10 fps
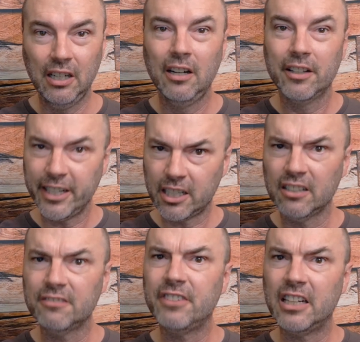Think
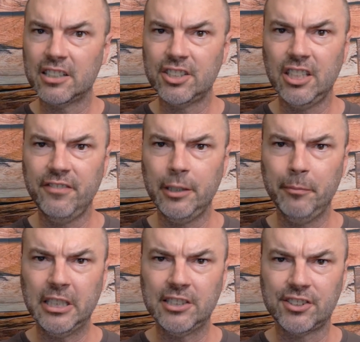of a TV
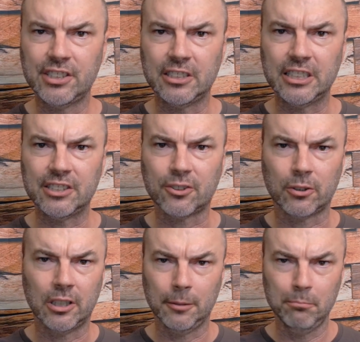miniseries or
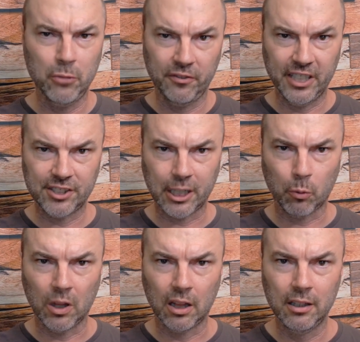a movie sequel.